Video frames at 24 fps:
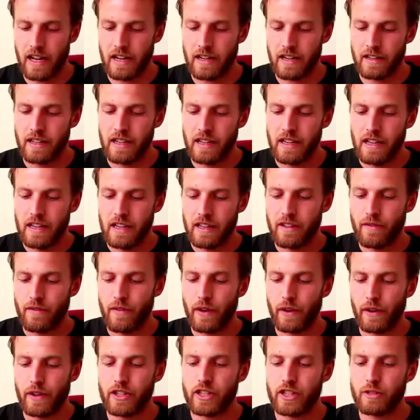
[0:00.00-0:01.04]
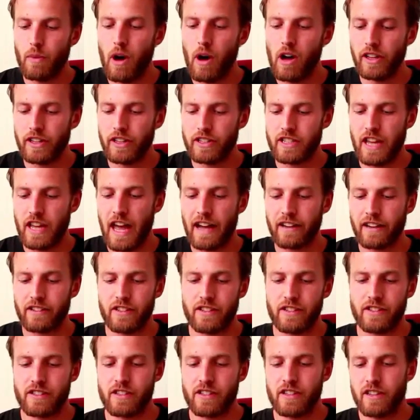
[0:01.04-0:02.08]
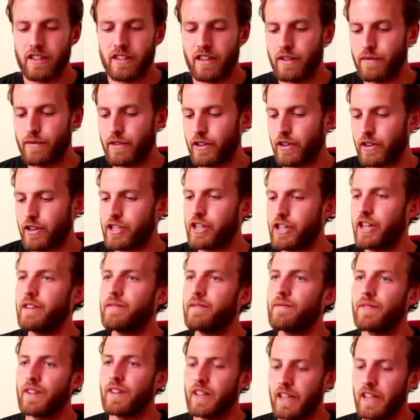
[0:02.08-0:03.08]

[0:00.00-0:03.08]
uh, the very smallest axis of inertia,